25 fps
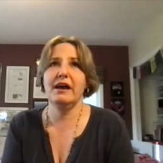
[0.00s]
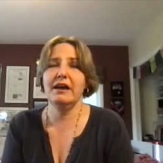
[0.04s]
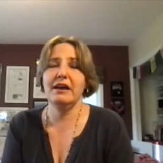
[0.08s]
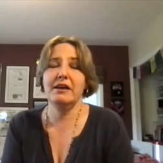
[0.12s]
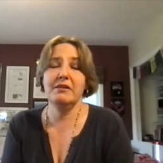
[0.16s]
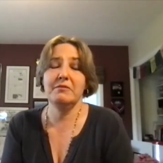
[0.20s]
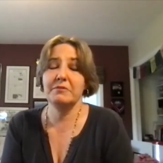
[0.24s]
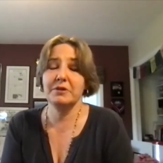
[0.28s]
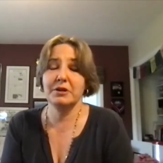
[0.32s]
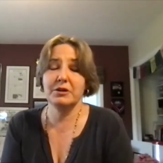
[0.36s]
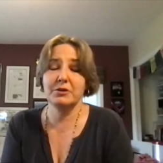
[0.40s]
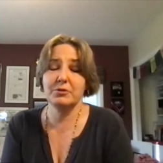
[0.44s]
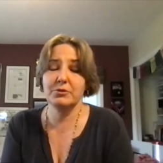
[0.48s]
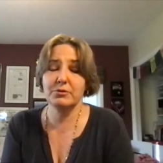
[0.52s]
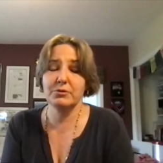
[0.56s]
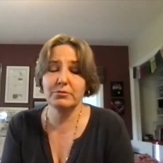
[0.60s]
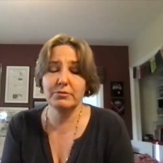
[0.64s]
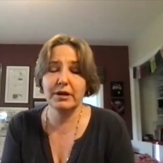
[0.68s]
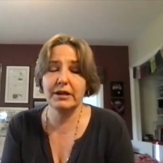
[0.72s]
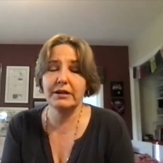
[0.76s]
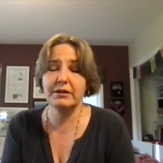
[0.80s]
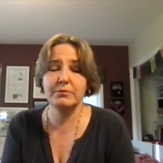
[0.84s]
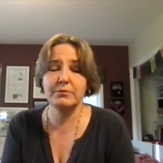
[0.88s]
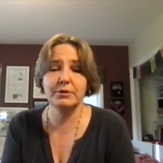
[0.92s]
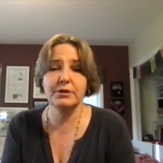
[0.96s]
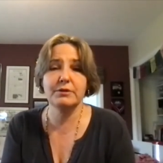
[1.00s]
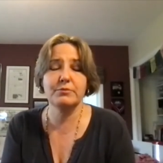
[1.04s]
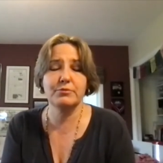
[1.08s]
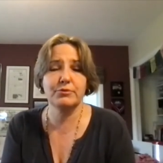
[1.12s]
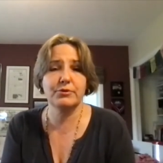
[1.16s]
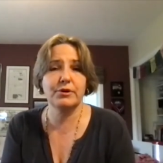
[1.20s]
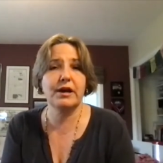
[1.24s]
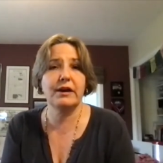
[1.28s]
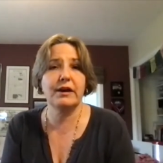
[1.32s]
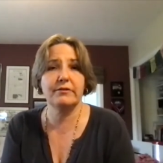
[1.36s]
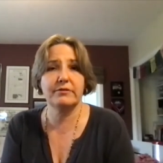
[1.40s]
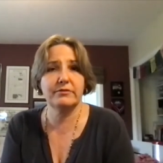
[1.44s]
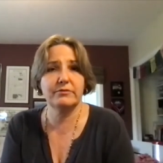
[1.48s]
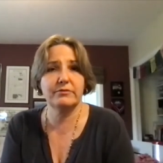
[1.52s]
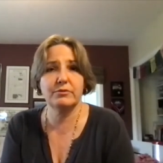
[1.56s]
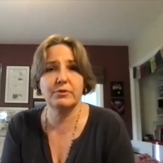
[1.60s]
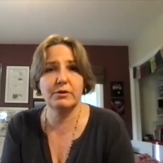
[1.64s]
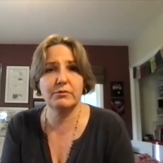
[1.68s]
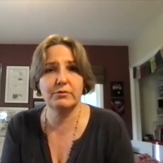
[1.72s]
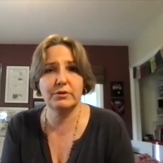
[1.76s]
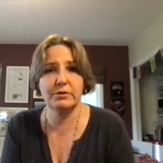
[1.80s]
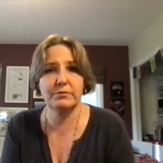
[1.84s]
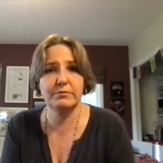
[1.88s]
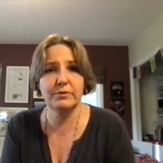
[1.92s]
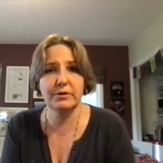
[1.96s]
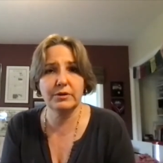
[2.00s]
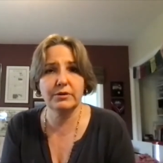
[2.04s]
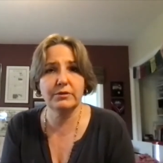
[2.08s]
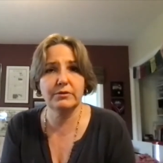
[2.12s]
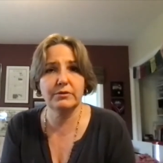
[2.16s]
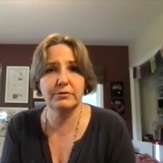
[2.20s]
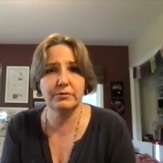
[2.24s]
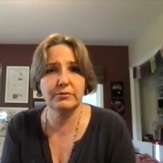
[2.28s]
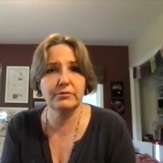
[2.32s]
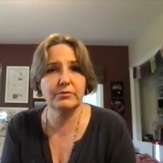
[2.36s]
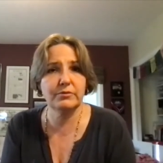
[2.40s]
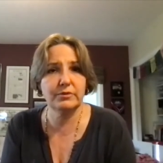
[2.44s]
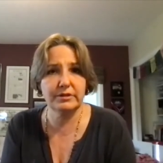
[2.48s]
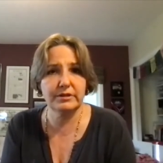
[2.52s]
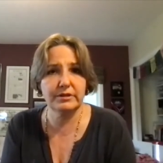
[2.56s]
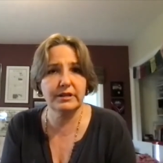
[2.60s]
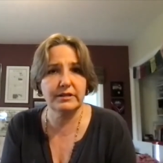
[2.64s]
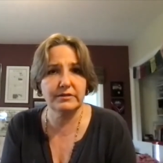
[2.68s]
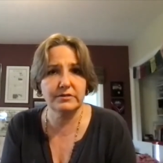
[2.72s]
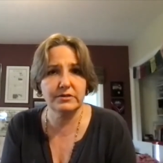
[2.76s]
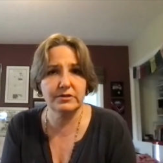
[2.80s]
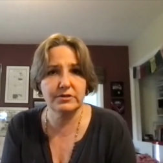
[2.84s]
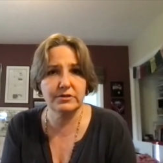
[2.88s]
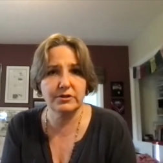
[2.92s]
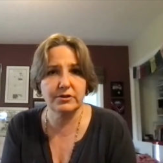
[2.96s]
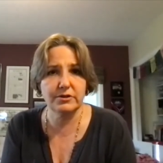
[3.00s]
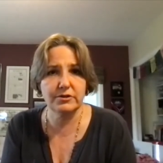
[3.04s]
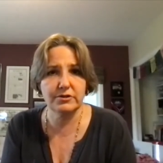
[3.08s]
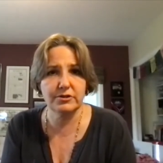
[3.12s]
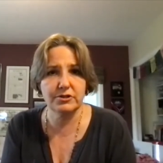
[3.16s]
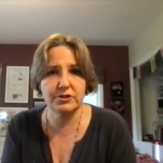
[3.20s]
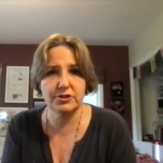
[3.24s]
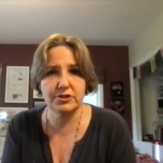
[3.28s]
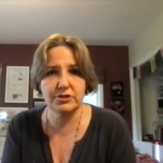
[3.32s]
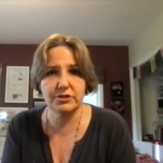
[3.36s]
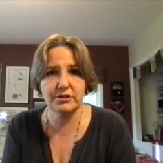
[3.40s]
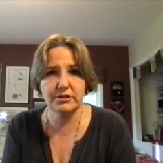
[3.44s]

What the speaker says: am incredibly proud of what we built with EdSurge.